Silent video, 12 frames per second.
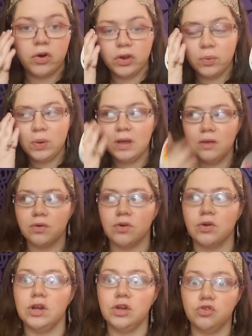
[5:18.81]
where you
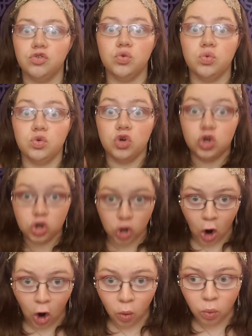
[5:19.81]
either need to
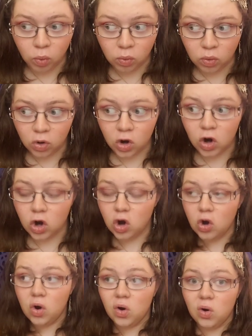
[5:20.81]
go
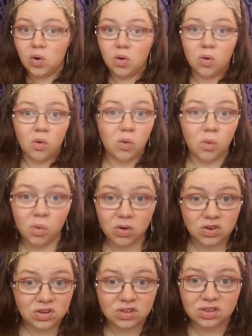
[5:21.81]
or
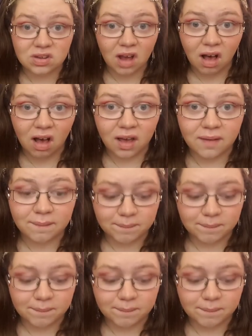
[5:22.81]
just not.